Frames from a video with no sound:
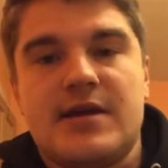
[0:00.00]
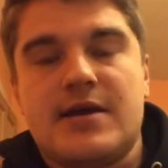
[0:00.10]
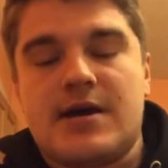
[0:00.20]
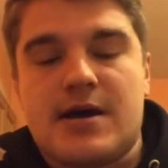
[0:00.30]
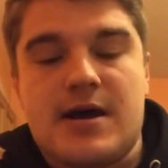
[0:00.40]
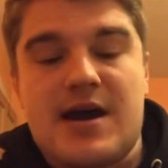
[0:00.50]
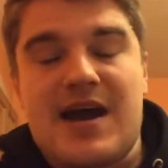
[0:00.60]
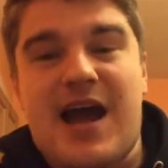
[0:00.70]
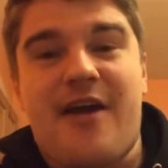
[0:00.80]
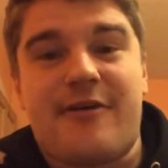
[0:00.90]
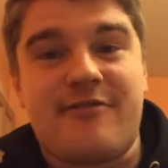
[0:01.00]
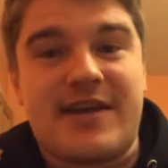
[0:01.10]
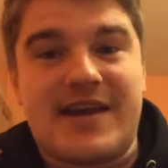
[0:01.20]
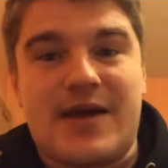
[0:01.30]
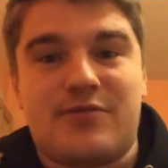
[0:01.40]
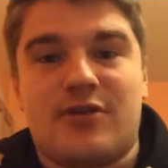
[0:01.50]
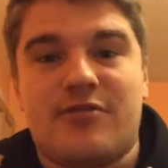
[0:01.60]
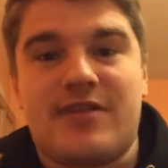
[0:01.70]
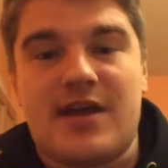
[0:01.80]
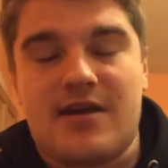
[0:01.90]
Harry Redknapp's
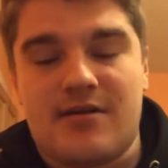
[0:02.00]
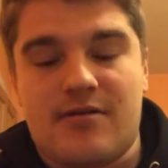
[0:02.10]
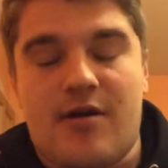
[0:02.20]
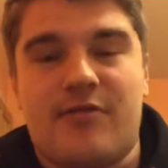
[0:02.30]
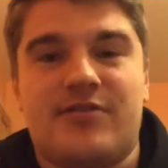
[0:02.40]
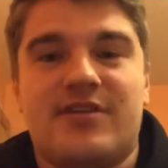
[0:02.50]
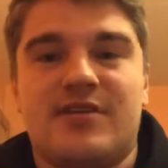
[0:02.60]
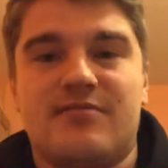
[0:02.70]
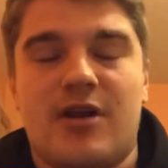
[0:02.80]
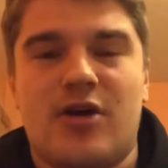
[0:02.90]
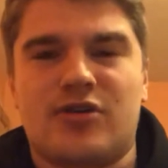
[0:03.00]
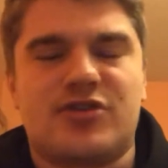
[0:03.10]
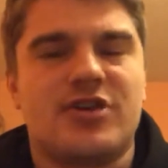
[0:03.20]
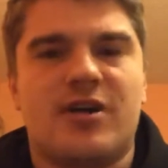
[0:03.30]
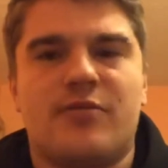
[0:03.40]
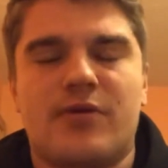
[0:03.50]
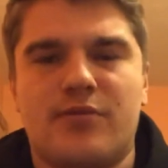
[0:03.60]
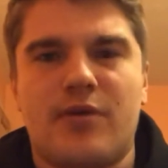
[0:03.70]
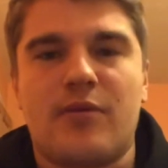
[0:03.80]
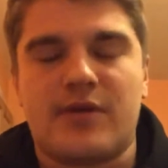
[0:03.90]
on there, obviously a long shot, we
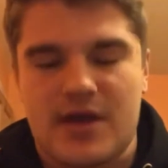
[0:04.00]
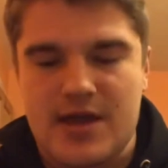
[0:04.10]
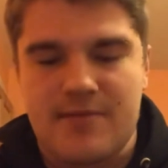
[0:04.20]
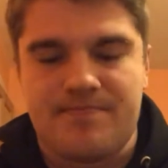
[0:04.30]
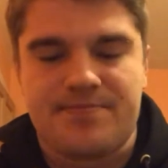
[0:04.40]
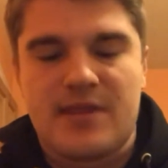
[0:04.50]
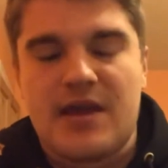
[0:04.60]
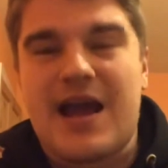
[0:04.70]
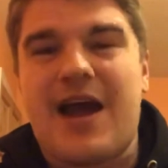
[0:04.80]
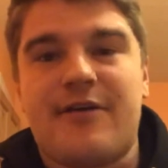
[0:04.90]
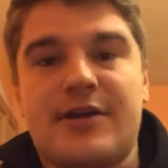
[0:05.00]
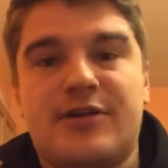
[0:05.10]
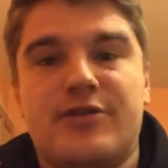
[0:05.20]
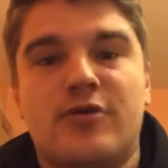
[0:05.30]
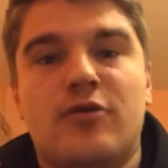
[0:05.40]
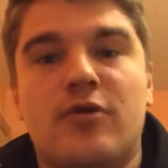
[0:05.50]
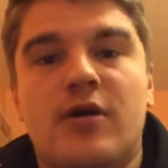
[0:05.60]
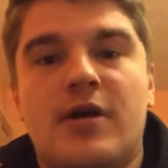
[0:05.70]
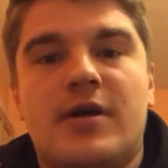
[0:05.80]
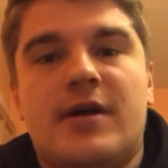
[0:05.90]
won't get him. Harry Kewell,
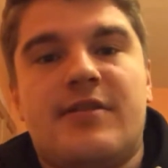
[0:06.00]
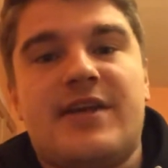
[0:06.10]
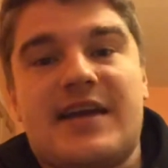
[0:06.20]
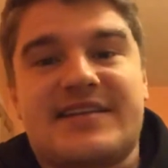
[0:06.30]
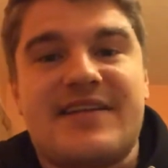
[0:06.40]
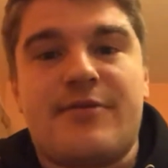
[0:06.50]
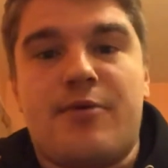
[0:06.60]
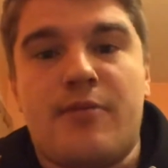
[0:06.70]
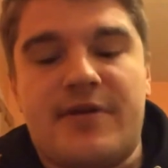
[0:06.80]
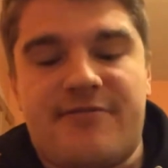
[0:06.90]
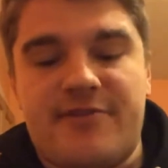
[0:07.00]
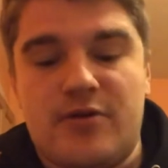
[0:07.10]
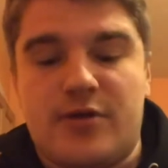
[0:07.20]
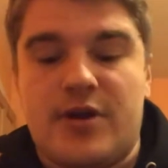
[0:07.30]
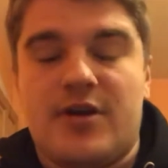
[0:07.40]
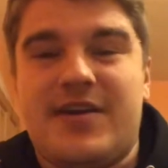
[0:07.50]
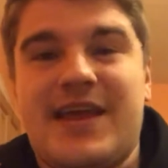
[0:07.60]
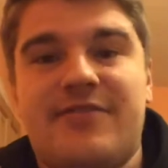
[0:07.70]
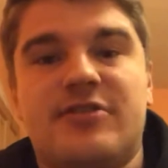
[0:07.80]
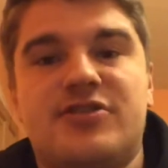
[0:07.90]
the ex-Liverpool midfielder, and
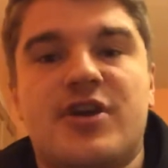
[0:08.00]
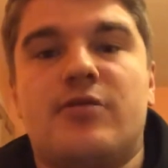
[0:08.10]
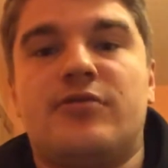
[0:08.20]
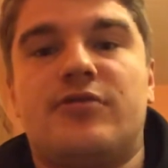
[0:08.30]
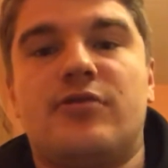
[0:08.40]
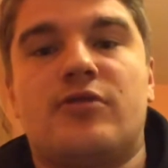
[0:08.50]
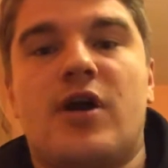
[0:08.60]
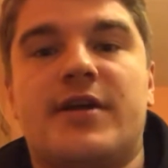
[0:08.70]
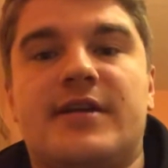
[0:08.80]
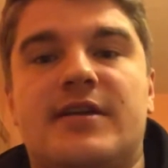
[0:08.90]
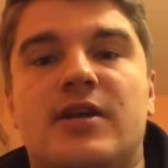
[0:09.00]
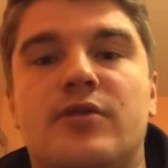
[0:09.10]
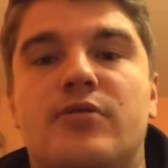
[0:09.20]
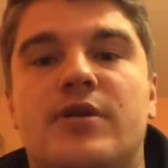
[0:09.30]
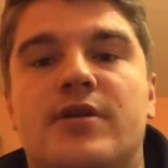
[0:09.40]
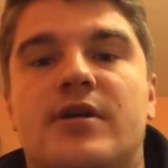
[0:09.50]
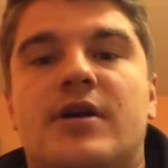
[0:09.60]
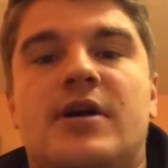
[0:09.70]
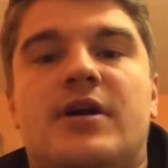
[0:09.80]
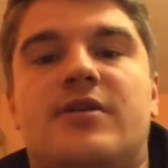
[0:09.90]
Nathan Jones, who guided Luton
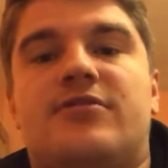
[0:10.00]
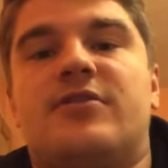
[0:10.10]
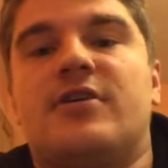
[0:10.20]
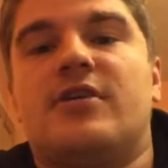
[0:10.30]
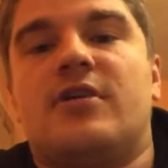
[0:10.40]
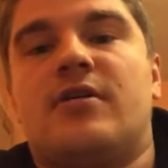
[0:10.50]
to,